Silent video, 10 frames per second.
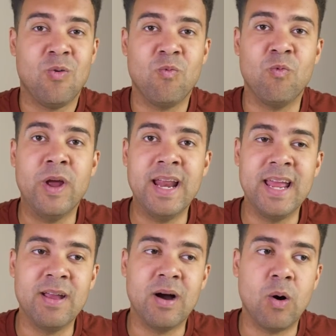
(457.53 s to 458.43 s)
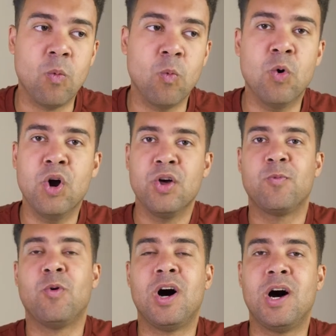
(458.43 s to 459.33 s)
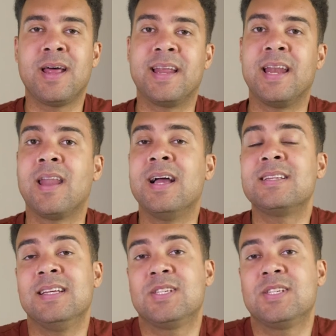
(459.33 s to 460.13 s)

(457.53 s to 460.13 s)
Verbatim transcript: really worthwhile and enlightening